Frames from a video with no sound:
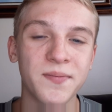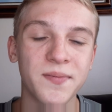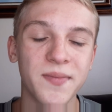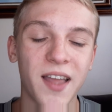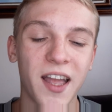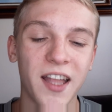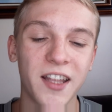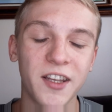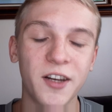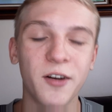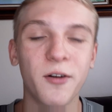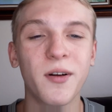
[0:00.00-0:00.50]

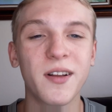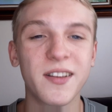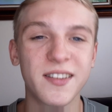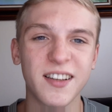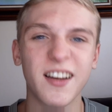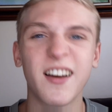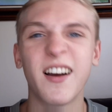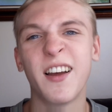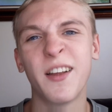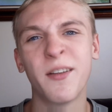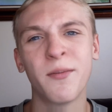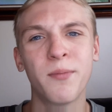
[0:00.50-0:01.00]
And it's
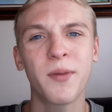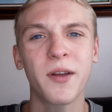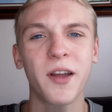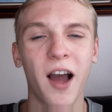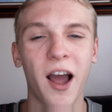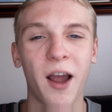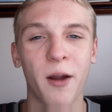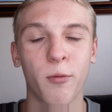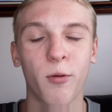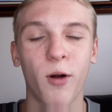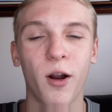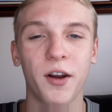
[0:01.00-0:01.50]
a bit
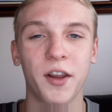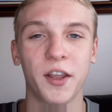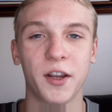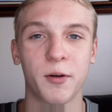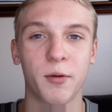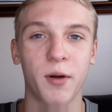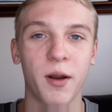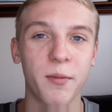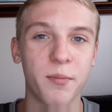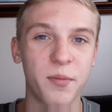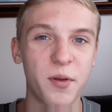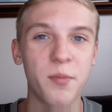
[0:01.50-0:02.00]
ironic,
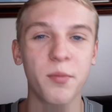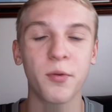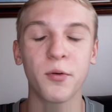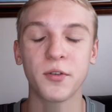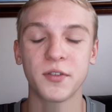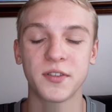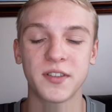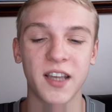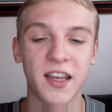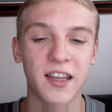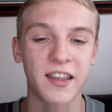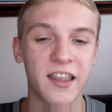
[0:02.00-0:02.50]
right? People
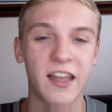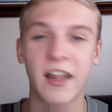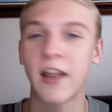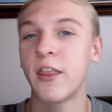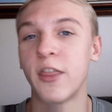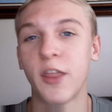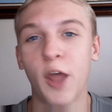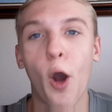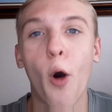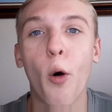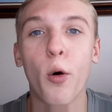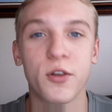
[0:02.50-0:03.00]
say that
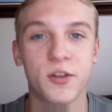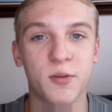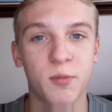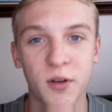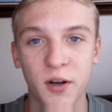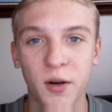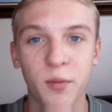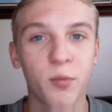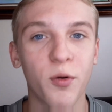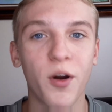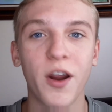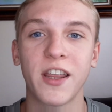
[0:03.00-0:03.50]
they always want
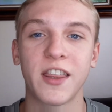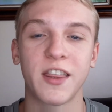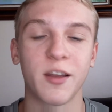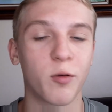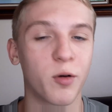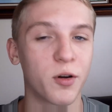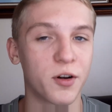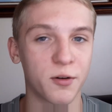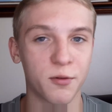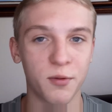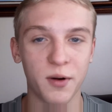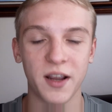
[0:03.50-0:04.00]
to break, they
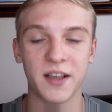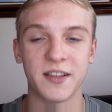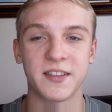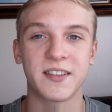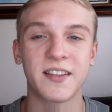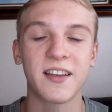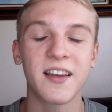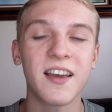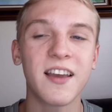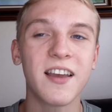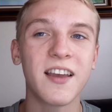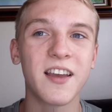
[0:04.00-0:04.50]
want to rest.
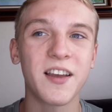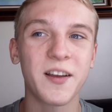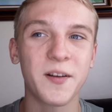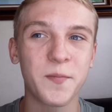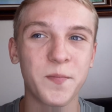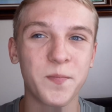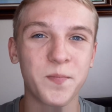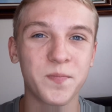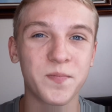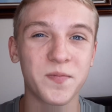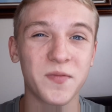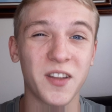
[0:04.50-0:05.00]

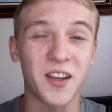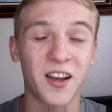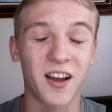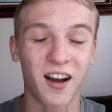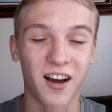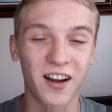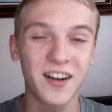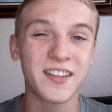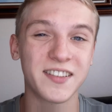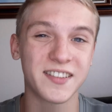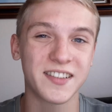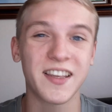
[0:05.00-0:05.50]

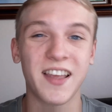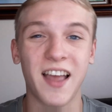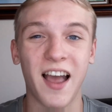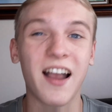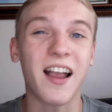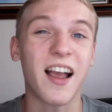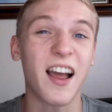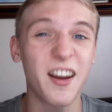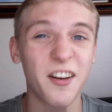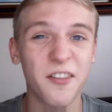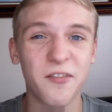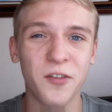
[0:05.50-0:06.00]
Honestly, I
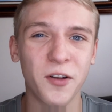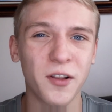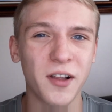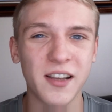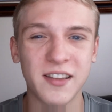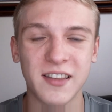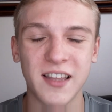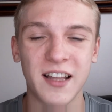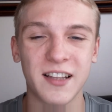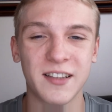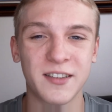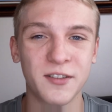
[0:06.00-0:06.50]
kind of felt like
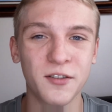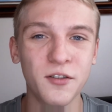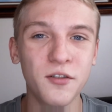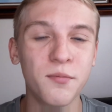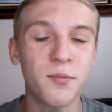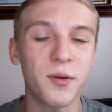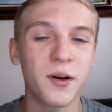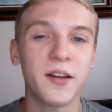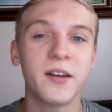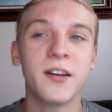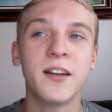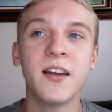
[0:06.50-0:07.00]
that too,
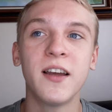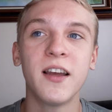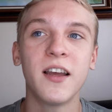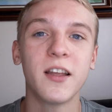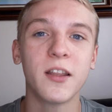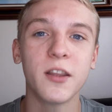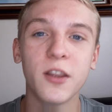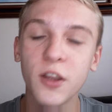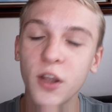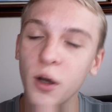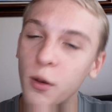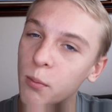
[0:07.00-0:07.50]
but
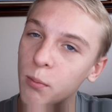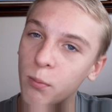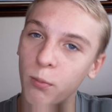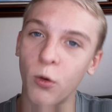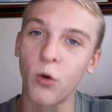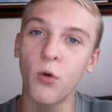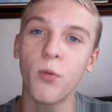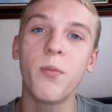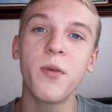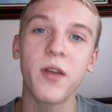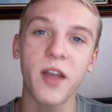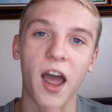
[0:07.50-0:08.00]
the
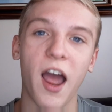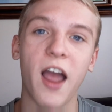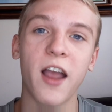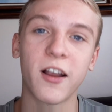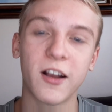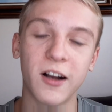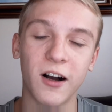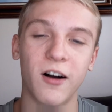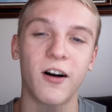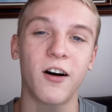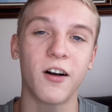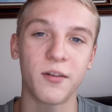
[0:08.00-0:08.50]
moment I
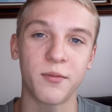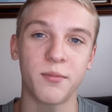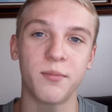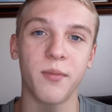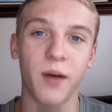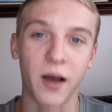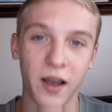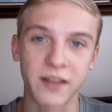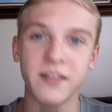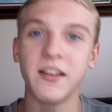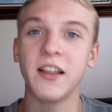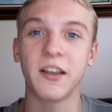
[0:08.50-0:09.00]
got on
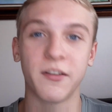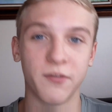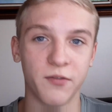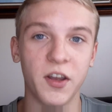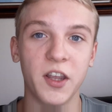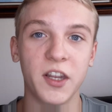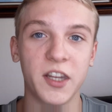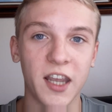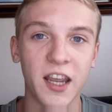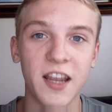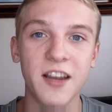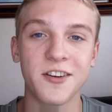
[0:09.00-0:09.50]
my like
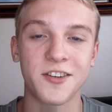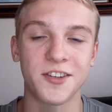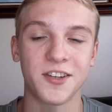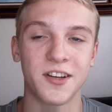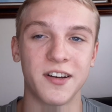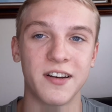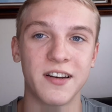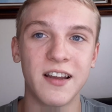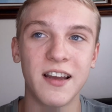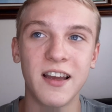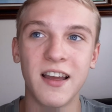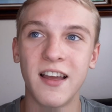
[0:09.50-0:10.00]
vacation,